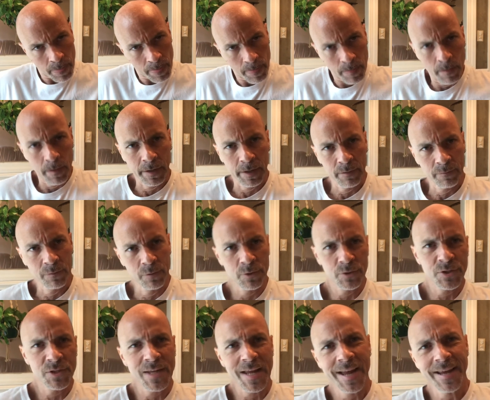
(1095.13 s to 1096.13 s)
like if you're
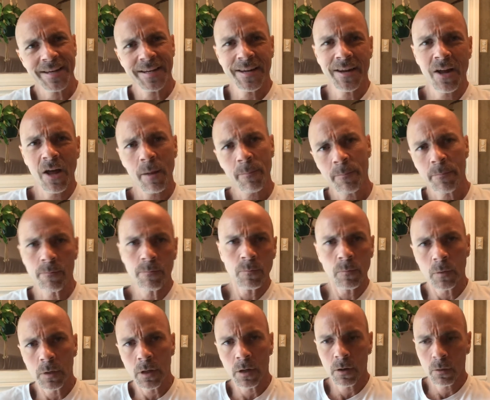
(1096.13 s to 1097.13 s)
standing up,
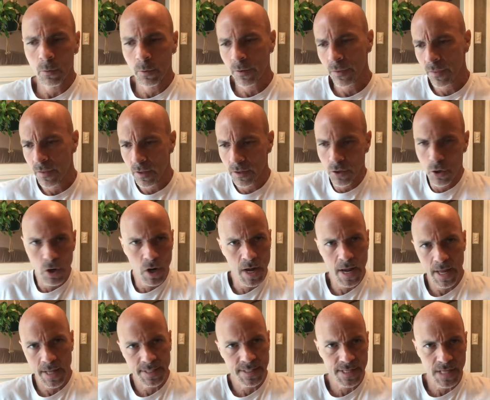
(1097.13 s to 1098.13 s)
with your
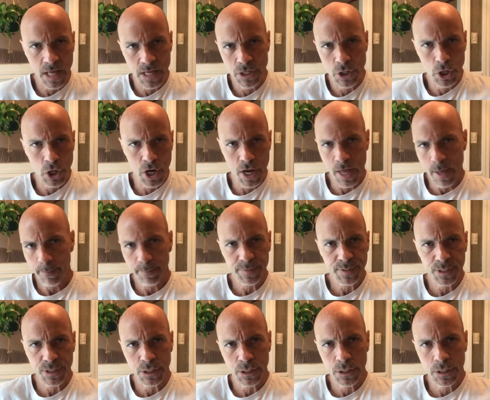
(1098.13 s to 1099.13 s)
hands on your
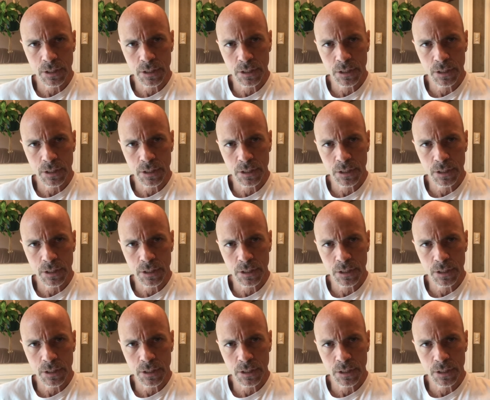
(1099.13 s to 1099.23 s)
hips,